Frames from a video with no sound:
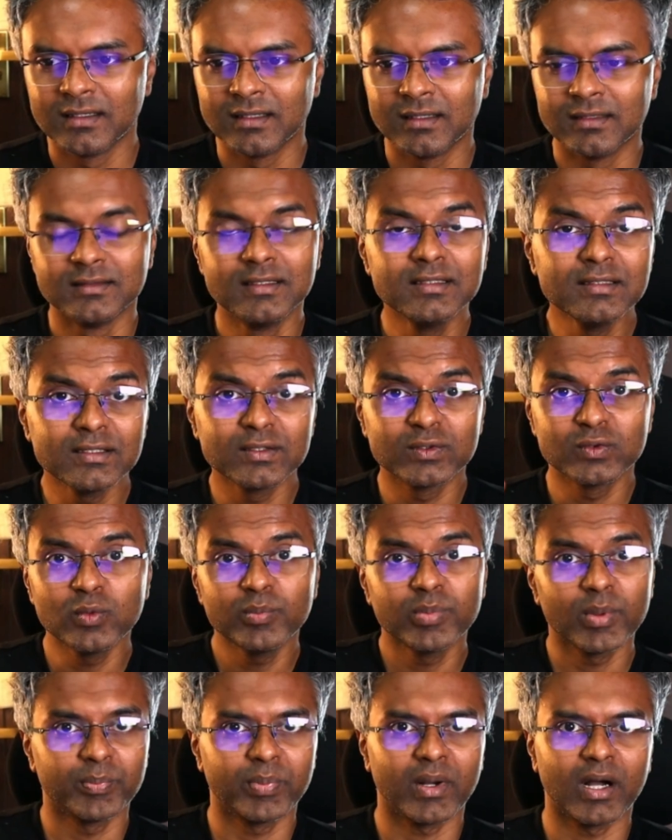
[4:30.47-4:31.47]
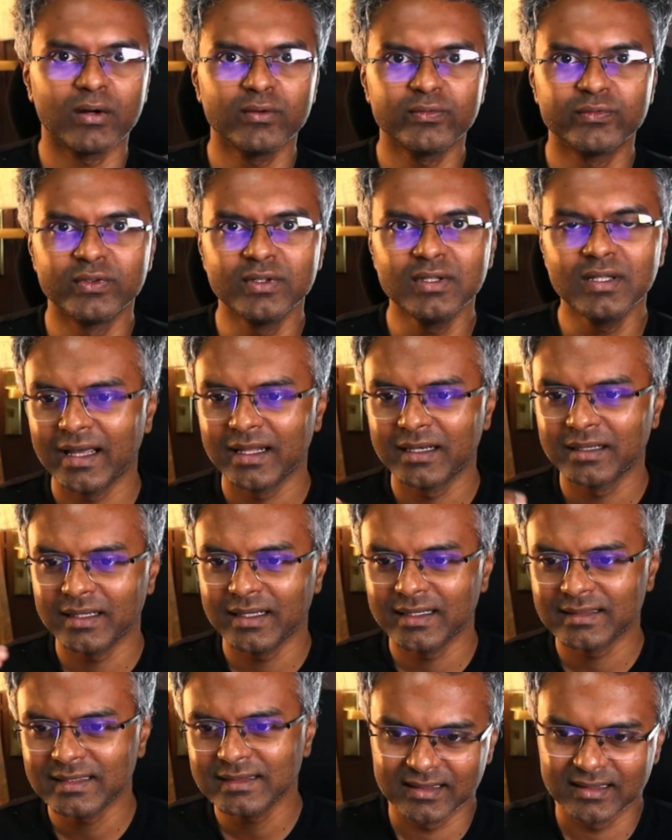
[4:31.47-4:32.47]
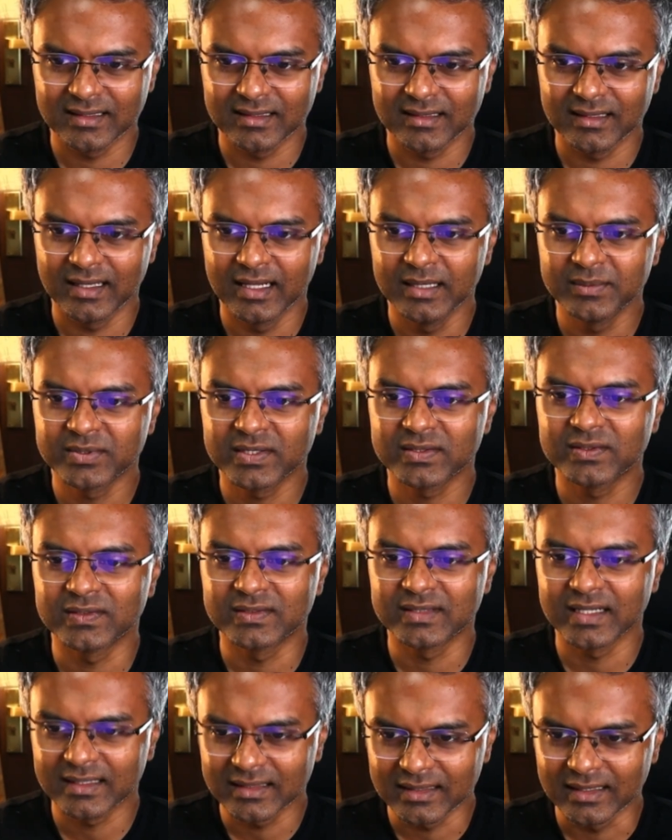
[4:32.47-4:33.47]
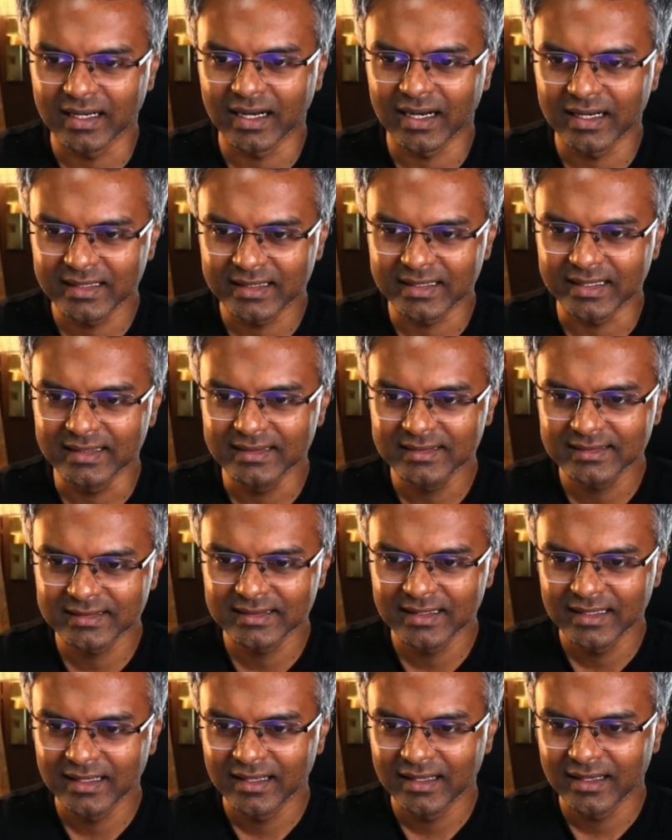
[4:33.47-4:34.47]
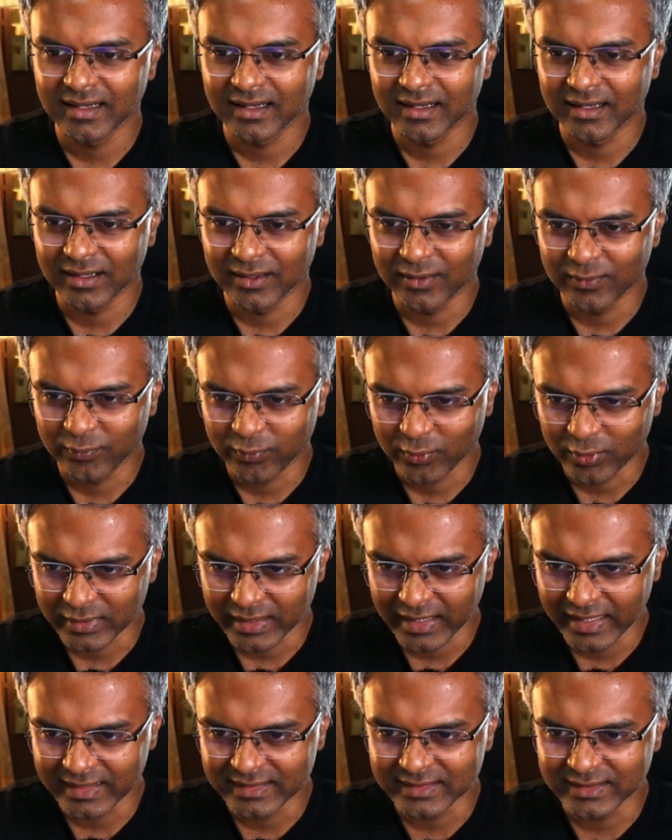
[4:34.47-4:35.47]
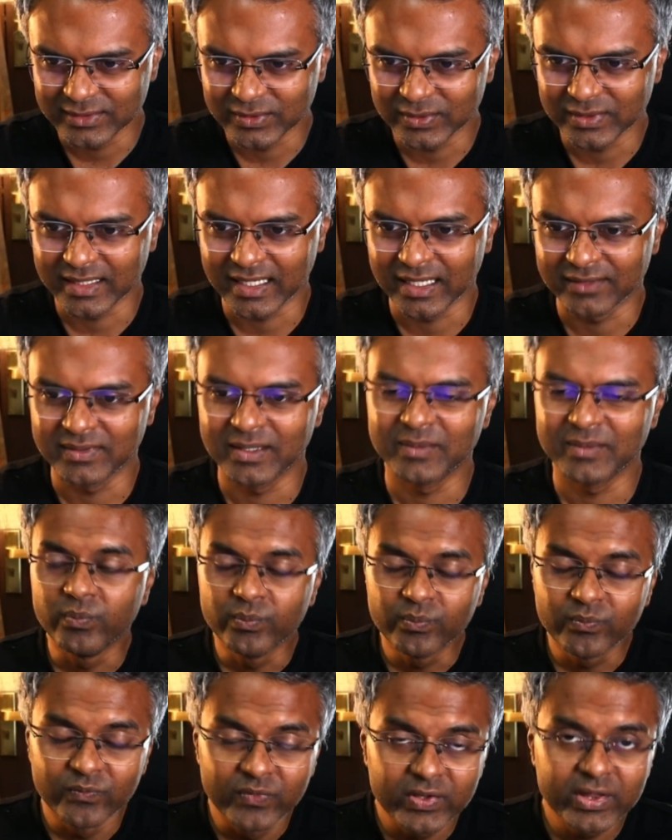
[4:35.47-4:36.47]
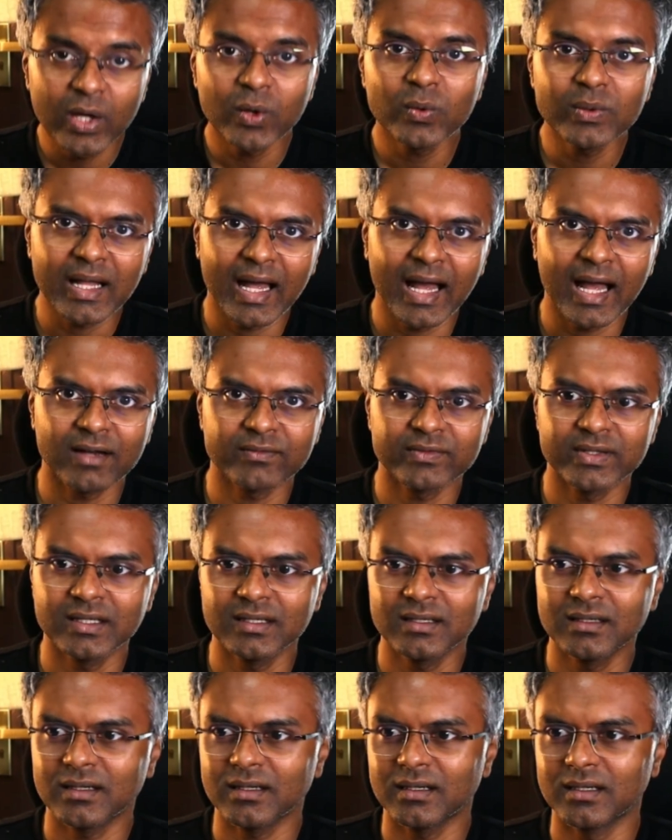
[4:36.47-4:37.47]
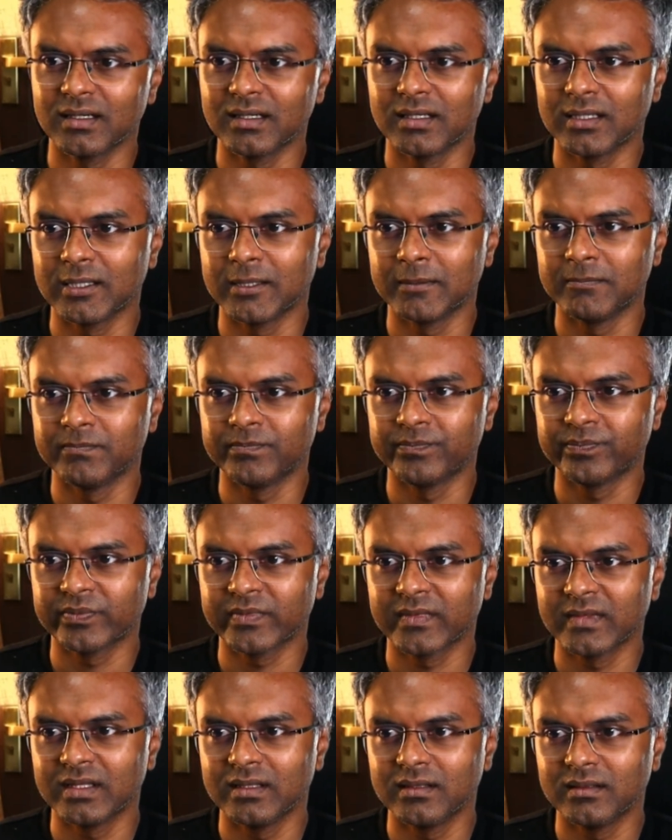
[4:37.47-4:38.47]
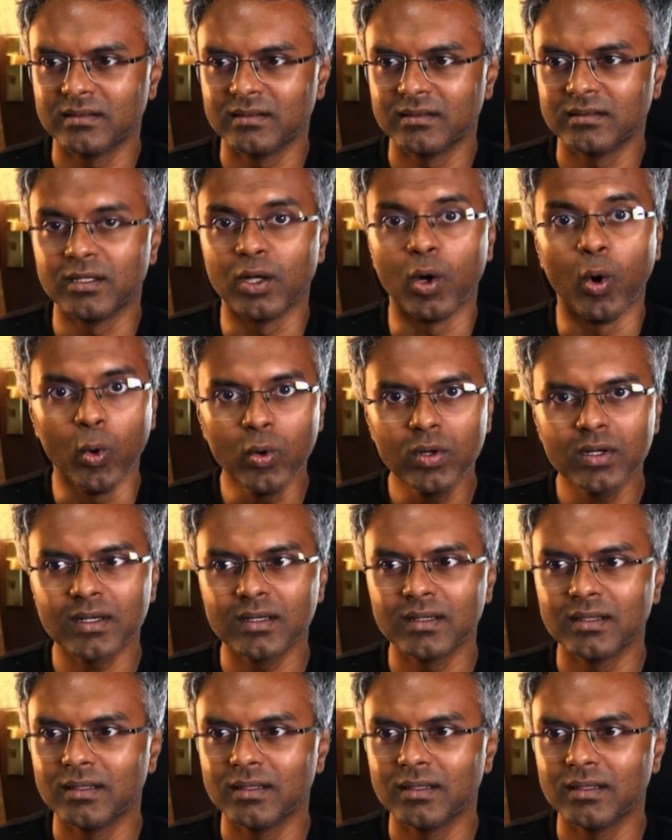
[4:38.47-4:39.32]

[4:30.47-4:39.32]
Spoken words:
This is super powerful. Essentially, it helps us to set guardrails for the agent to travel without having the hook.